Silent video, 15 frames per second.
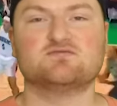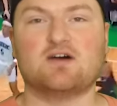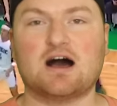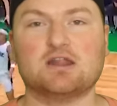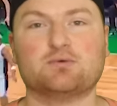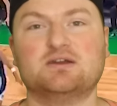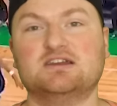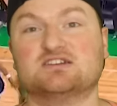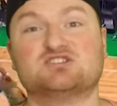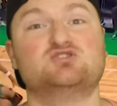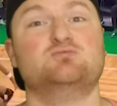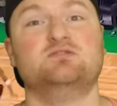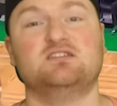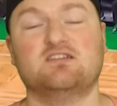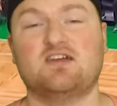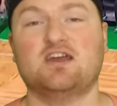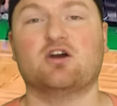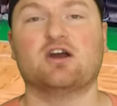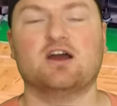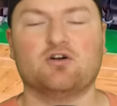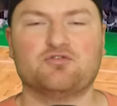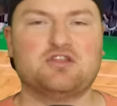following, assuming that they
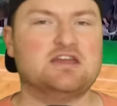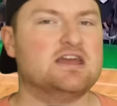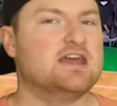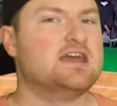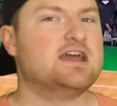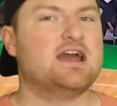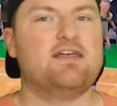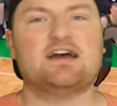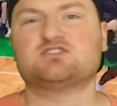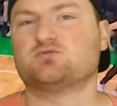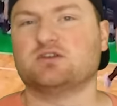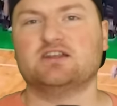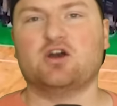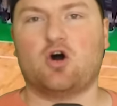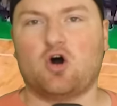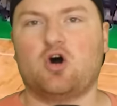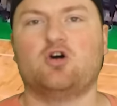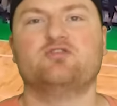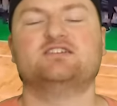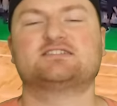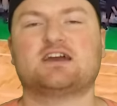are healthy. And that's really all this